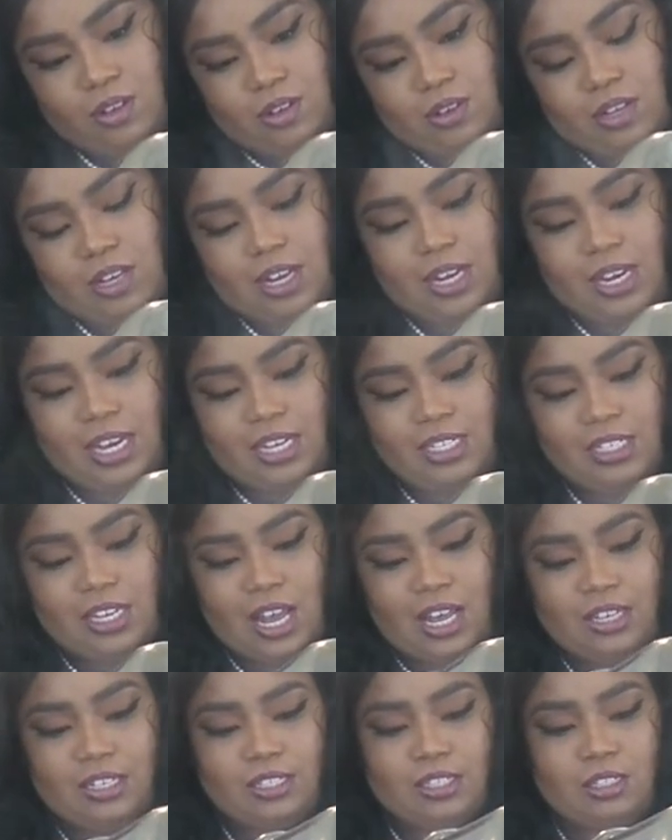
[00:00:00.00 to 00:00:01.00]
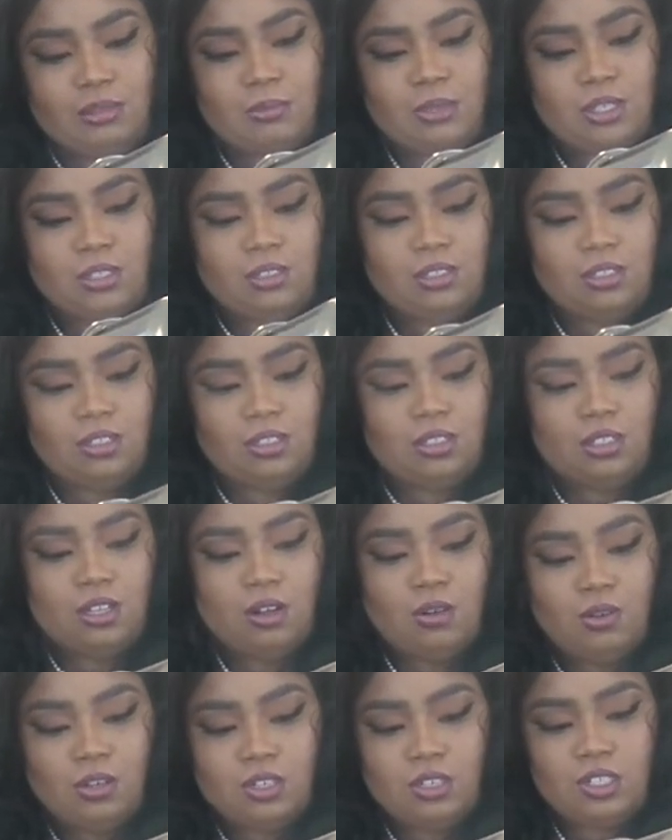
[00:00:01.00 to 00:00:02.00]
Oh yeah, that chocolate smells
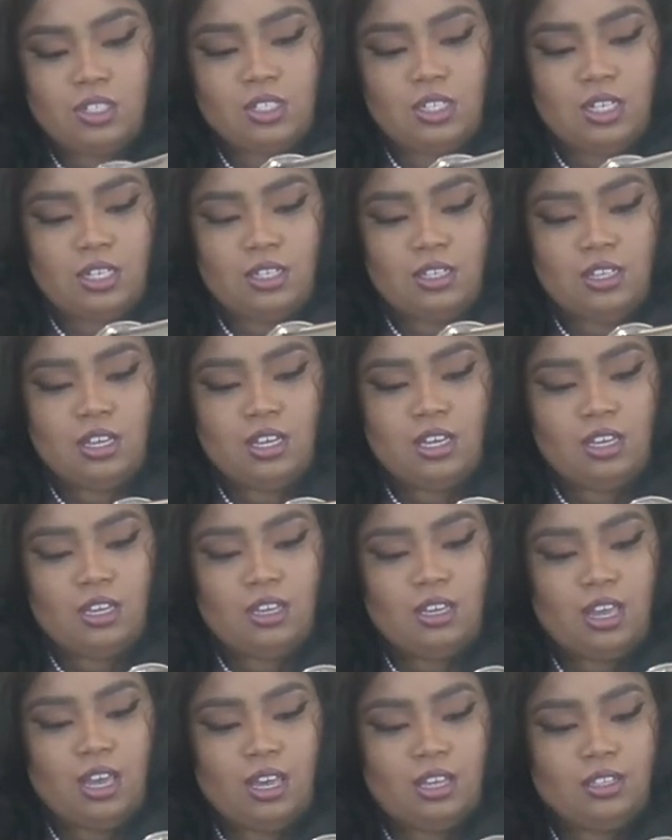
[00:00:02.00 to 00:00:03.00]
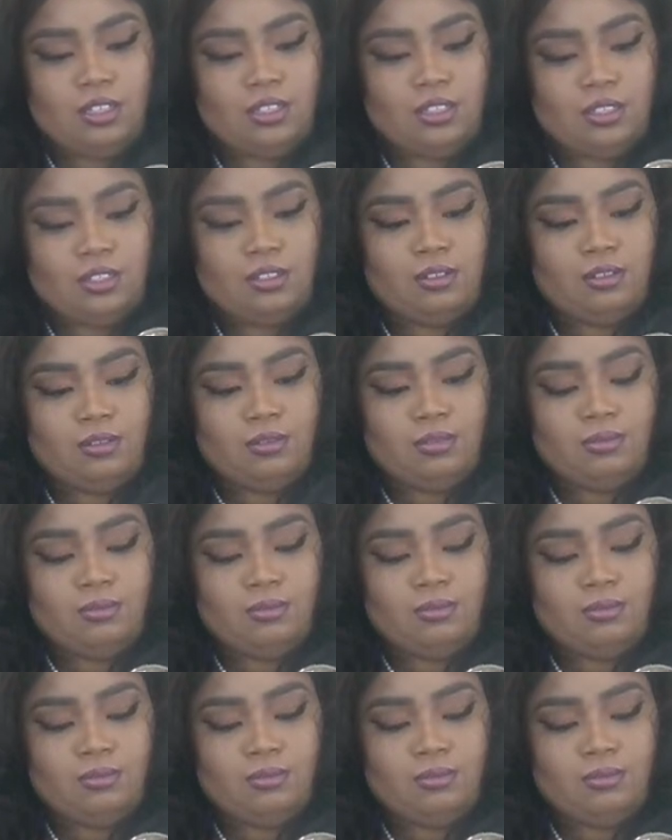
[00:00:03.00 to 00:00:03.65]
so good like that. Yes.